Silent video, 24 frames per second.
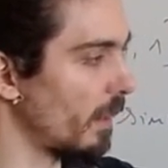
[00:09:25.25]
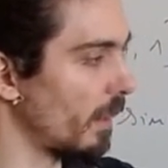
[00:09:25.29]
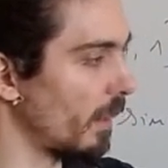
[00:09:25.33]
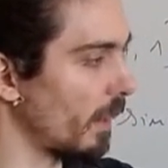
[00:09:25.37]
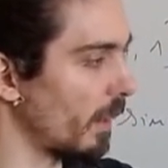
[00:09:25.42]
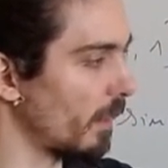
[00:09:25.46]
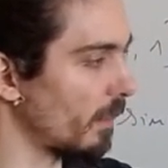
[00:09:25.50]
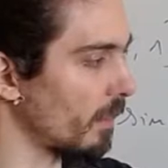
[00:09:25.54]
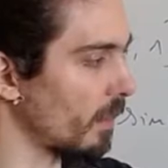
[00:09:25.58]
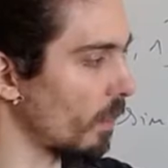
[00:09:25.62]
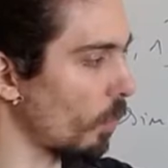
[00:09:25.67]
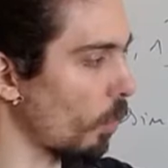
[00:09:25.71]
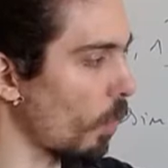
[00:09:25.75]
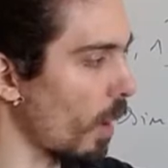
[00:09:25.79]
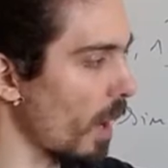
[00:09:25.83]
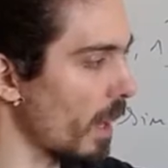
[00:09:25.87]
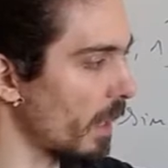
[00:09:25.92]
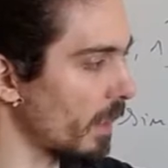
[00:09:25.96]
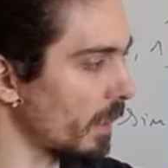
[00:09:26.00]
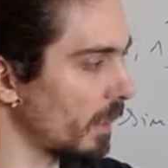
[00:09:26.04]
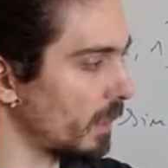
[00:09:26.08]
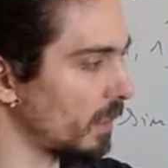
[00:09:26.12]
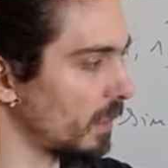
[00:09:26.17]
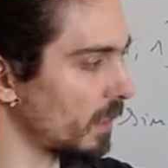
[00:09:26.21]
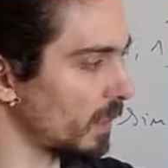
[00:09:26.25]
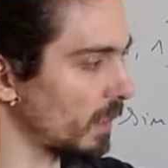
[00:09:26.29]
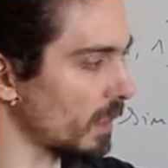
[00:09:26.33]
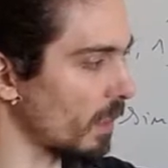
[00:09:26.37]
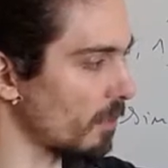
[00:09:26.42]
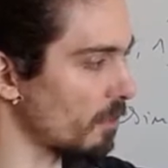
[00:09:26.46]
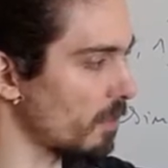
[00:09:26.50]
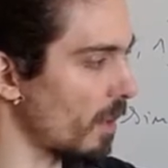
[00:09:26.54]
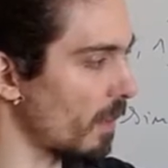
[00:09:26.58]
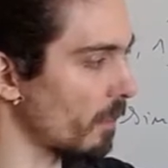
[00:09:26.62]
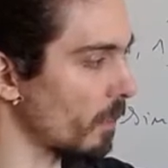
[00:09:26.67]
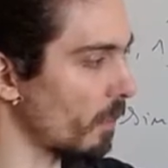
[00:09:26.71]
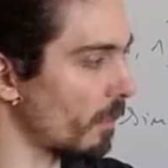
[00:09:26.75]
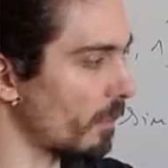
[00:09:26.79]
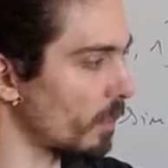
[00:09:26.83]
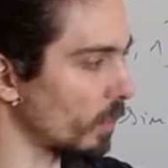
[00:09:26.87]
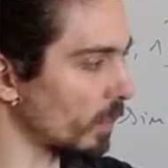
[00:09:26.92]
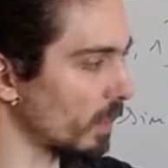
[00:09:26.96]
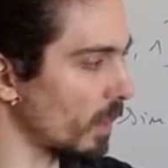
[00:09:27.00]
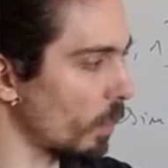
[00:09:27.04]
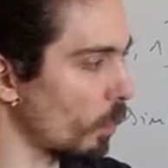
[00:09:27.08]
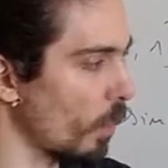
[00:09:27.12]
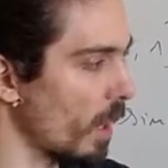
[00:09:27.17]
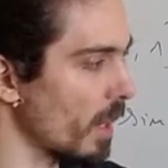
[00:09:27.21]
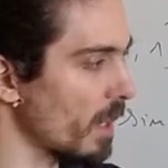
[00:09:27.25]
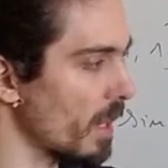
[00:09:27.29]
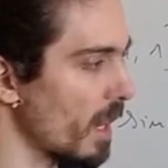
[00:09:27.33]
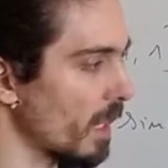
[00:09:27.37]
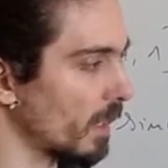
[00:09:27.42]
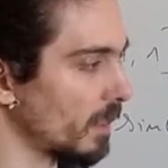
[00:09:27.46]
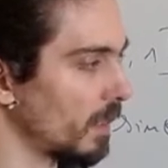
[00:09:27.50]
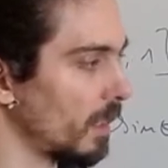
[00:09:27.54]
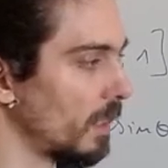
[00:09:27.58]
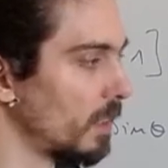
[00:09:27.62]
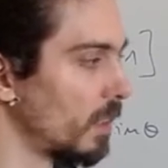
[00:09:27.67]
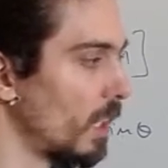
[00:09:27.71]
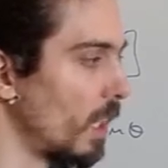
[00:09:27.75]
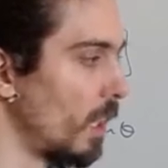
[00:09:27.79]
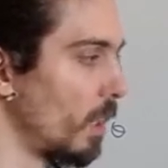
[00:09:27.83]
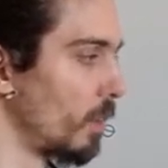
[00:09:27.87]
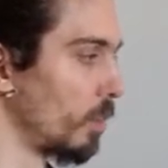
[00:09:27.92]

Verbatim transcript: and the y is just a value along the y-axis,